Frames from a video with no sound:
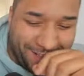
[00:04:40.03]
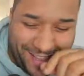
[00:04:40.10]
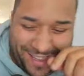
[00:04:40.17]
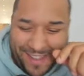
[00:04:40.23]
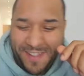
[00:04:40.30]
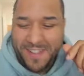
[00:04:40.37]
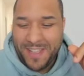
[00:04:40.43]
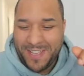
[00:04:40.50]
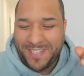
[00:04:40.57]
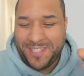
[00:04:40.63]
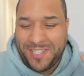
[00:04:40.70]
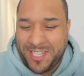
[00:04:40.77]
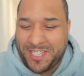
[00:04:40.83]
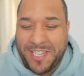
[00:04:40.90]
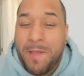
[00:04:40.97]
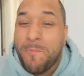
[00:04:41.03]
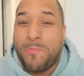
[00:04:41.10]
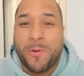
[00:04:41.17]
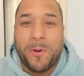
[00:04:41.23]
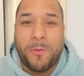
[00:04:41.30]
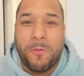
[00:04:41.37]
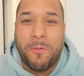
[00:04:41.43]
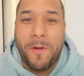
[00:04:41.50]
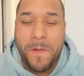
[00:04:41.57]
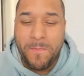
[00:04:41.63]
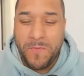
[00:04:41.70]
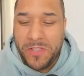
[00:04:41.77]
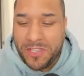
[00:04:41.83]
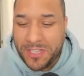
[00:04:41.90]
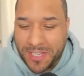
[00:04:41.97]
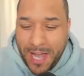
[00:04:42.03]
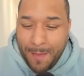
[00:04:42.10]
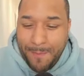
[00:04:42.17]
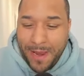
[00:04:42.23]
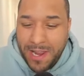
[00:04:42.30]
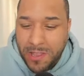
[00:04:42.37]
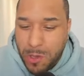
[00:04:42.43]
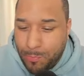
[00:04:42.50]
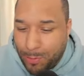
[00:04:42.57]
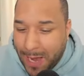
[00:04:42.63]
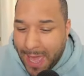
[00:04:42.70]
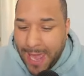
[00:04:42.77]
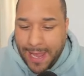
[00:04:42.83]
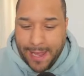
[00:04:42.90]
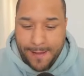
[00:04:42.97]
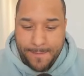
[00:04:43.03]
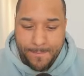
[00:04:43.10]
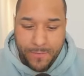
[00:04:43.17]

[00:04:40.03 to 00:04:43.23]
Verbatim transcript: Oh, it's just simple. You just come in and you play.